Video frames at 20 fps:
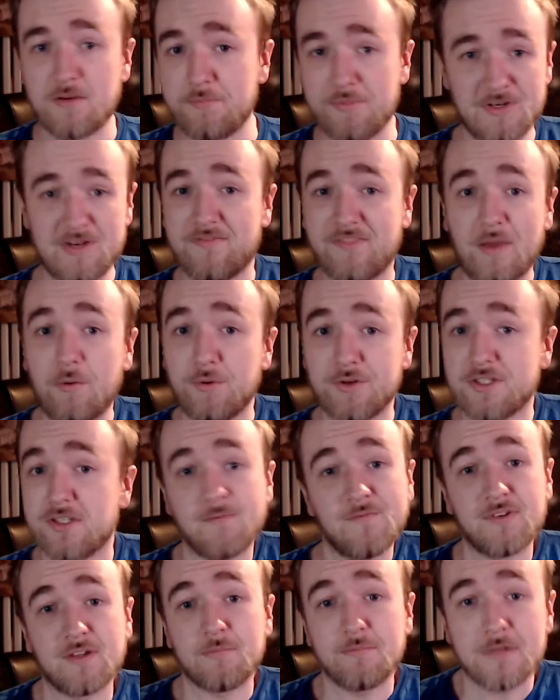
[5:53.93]
but if they want
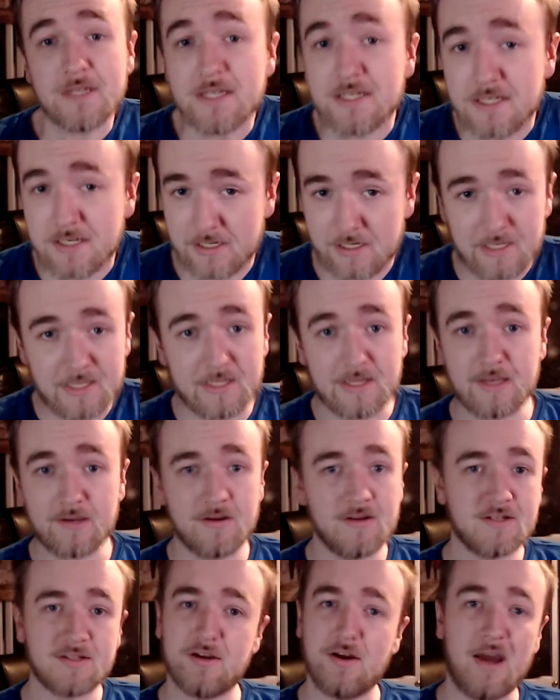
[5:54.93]
something immediately, they're
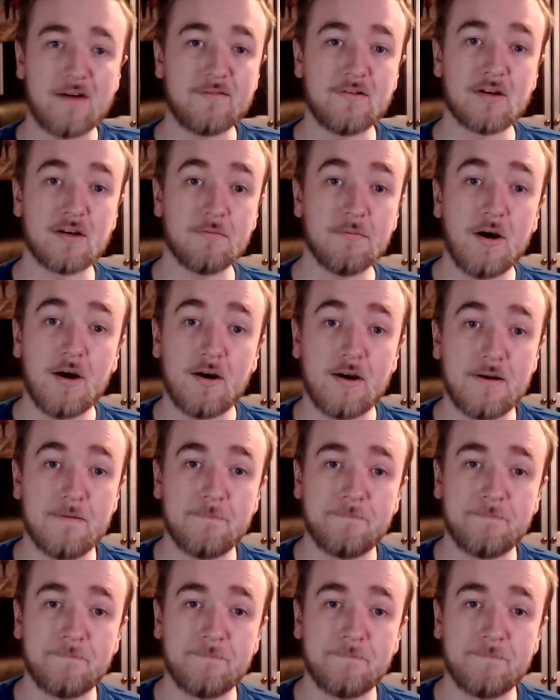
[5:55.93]
going to go have a look at mine.